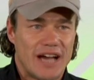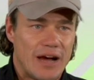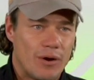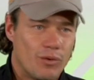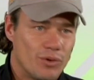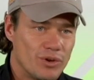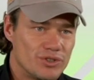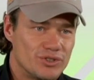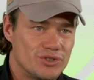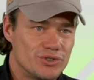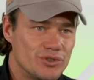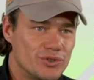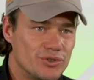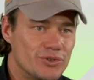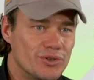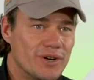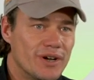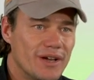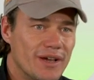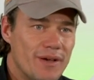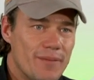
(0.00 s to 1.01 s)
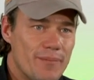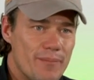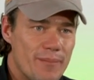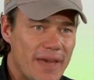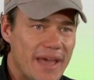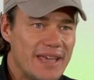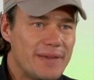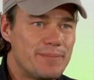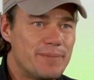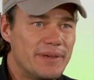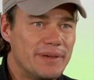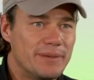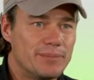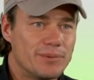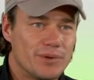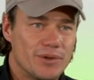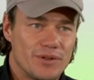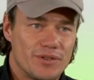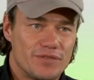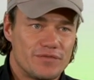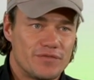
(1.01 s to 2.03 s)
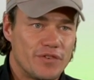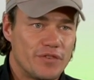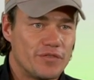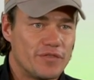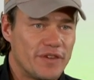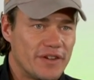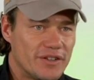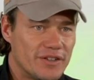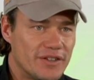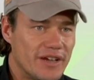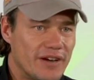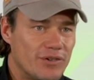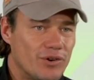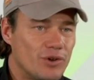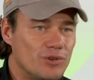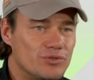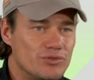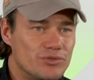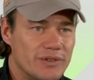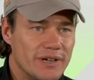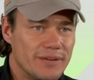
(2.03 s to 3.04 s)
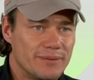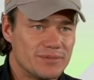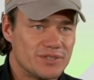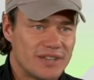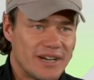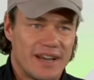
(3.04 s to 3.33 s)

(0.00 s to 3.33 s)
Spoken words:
I want to make people fulfill their own dreams.